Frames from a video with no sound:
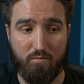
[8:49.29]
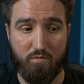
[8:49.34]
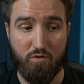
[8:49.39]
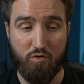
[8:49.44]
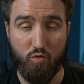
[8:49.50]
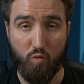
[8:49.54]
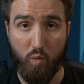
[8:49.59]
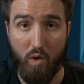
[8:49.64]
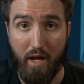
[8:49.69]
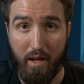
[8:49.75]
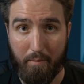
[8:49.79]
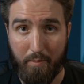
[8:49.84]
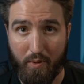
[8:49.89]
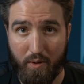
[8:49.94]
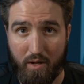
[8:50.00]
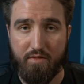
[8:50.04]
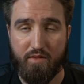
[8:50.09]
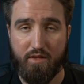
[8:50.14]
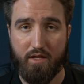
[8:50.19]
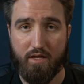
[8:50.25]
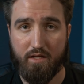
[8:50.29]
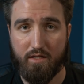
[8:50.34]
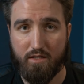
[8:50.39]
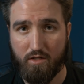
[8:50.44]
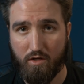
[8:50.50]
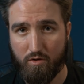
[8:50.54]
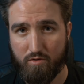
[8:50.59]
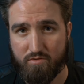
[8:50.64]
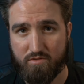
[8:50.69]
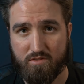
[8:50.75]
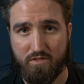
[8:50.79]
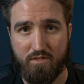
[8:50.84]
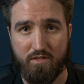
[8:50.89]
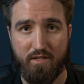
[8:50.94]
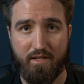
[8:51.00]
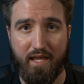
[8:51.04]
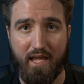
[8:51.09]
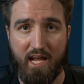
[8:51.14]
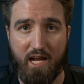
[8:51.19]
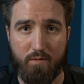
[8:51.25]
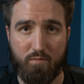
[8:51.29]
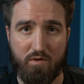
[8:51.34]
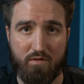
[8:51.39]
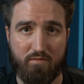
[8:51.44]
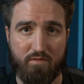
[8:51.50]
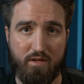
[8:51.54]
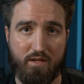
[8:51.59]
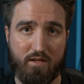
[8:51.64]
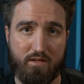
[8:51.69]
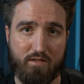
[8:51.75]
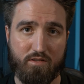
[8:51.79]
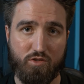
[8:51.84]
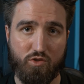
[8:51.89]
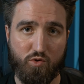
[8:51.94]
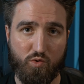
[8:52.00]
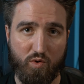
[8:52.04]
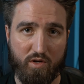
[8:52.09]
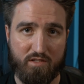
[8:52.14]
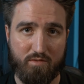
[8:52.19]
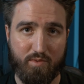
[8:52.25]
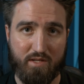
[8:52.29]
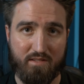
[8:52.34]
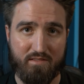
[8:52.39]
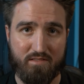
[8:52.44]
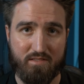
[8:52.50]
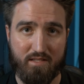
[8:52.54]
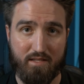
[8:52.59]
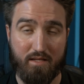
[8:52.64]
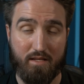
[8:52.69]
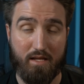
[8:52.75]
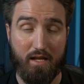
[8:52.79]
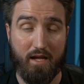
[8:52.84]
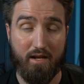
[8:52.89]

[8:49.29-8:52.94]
grip that goes to the camera via USB-C,